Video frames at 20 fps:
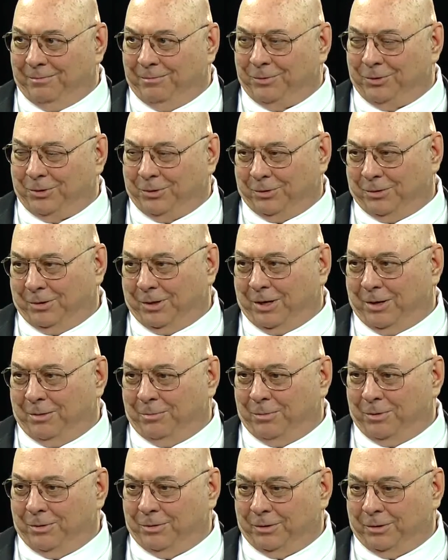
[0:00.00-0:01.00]

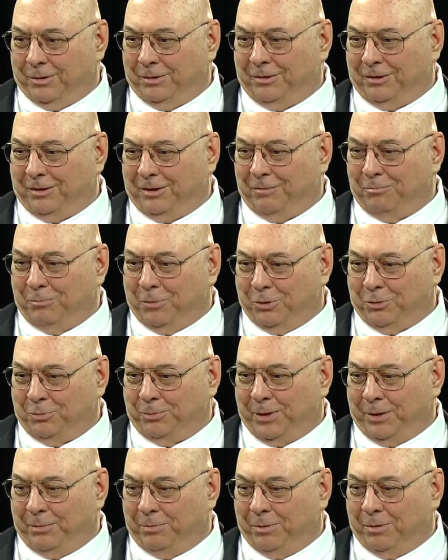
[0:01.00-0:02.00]
Certainly most
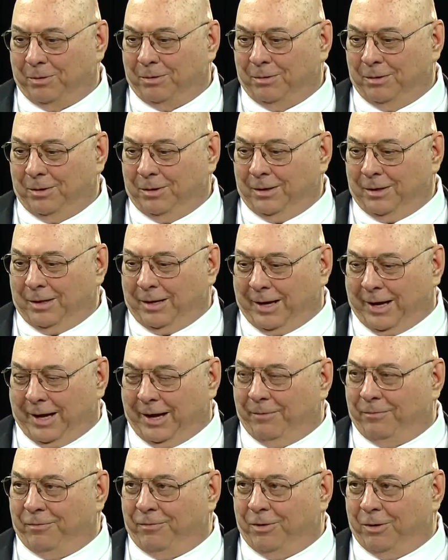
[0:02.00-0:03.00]
people
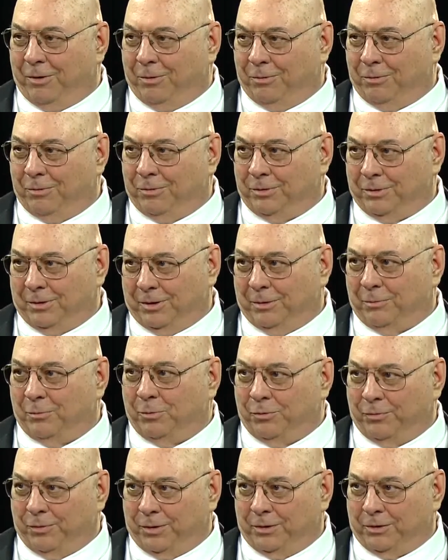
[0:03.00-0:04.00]
have phones, and they're
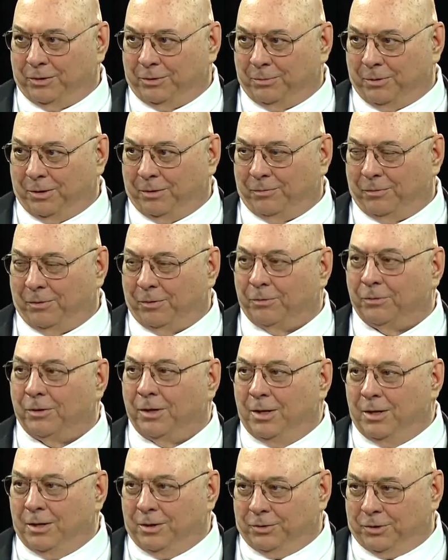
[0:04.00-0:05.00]
moving to smartphones
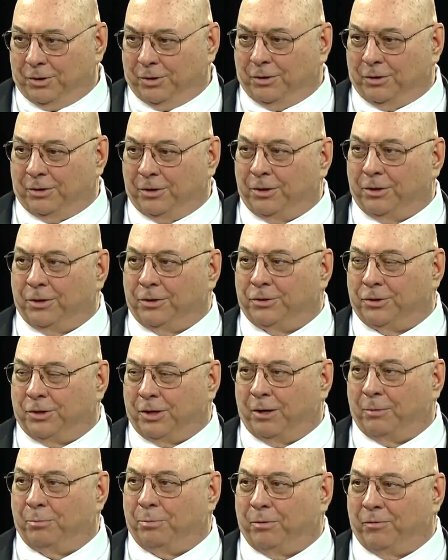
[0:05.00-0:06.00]
so that you can
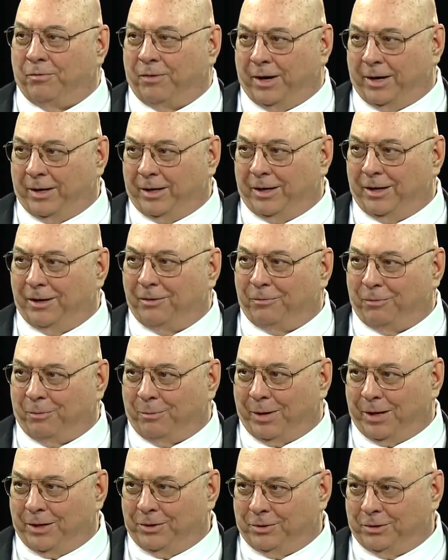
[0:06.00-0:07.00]
start providing
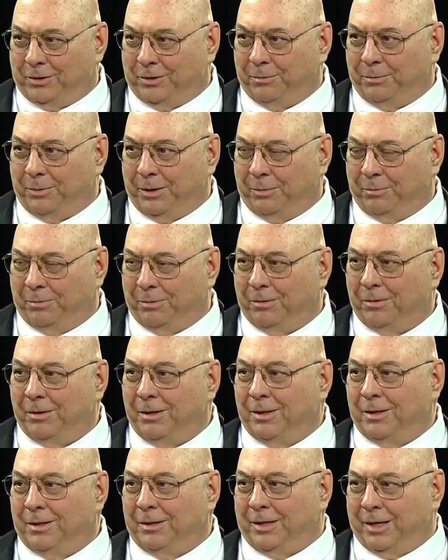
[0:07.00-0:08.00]
information to people,
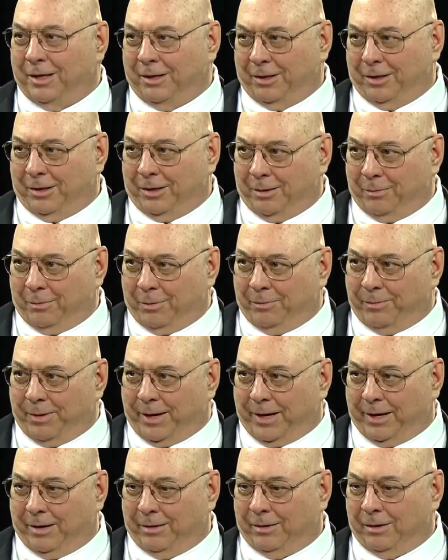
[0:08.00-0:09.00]
telling them
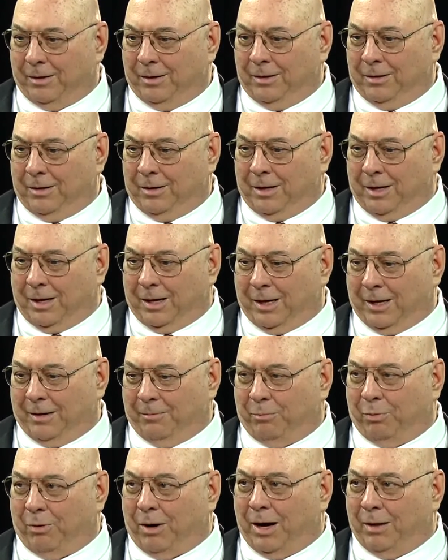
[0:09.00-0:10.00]
about
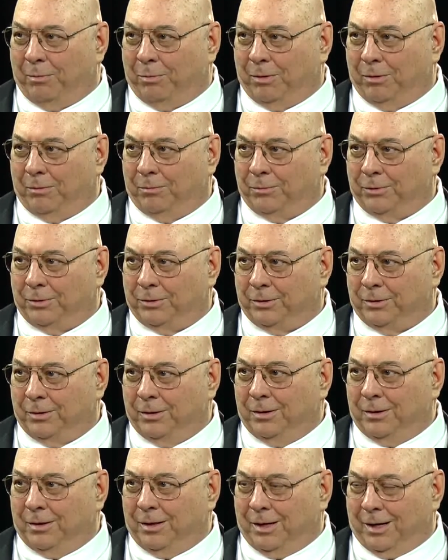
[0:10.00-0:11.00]
problems,
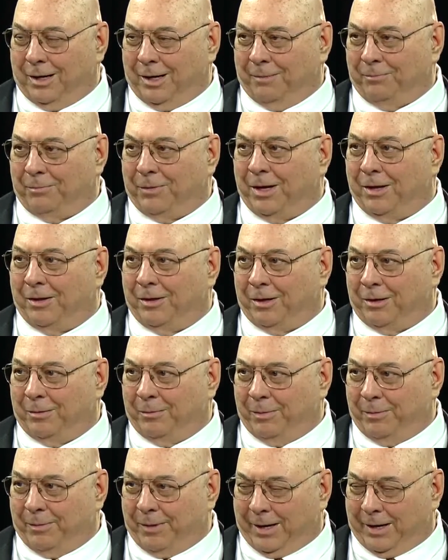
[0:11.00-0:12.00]
telling
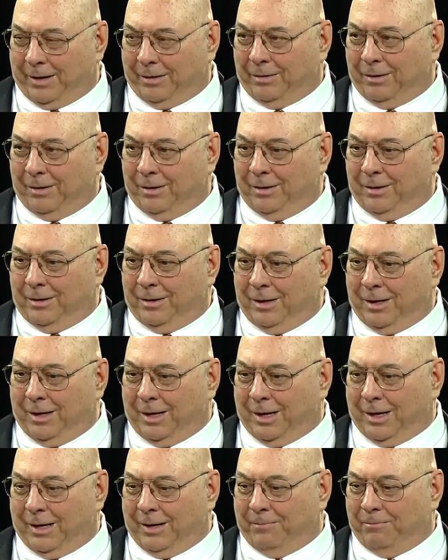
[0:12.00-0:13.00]
them about
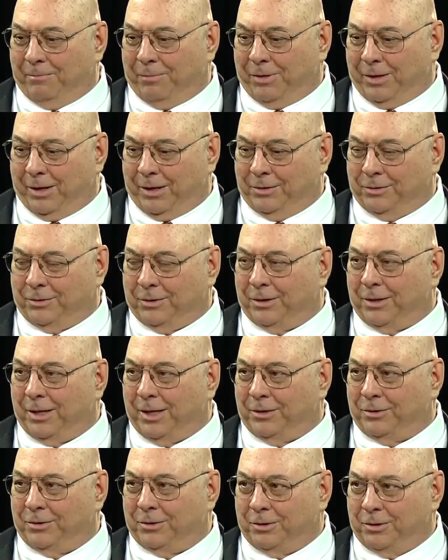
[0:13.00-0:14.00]
things that
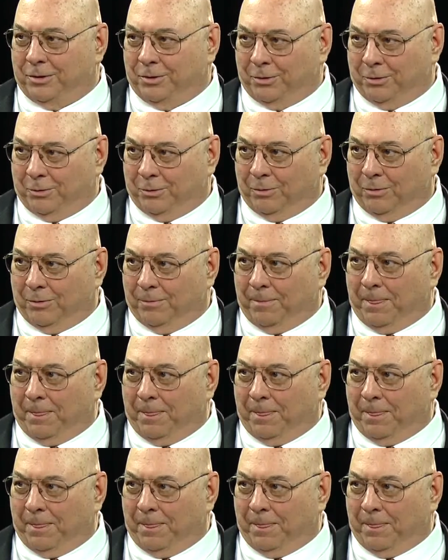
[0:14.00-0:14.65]
they should do.